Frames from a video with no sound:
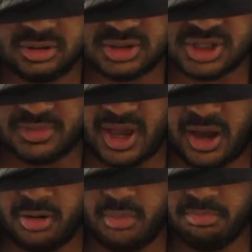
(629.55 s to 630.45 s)

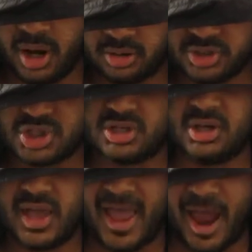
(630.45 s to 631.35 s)
somehow abolish
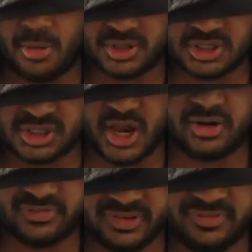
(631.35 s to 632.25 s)
our
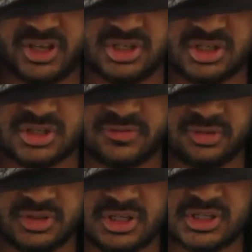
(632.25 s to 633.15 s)
desire for vengeance
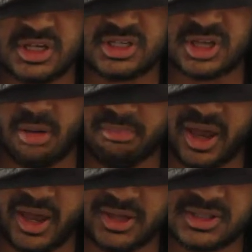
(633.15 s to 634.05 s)
for these
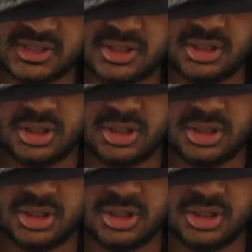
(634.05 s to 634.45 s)
scumbags.